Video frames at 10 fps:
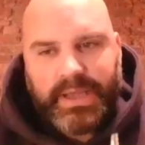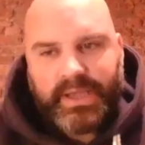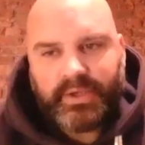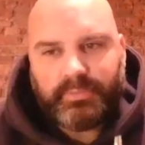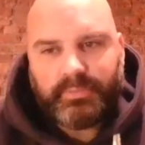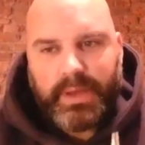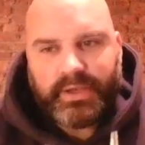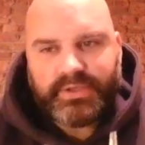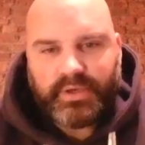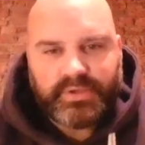a good man,
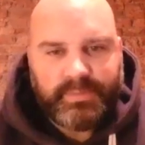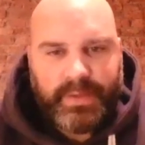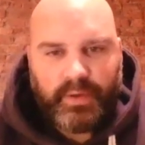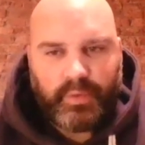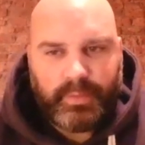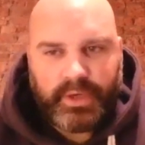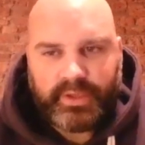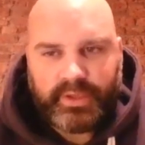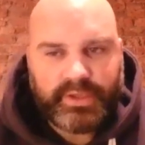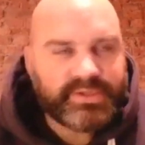there's always a better woman, I
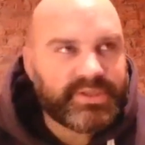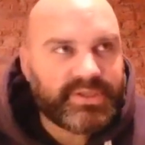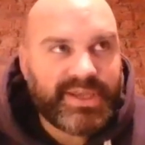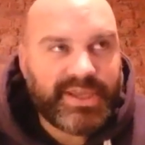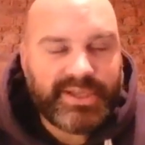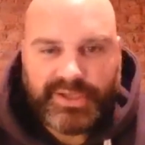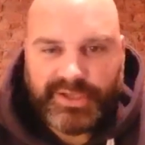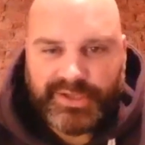think is the saying. Isn't there?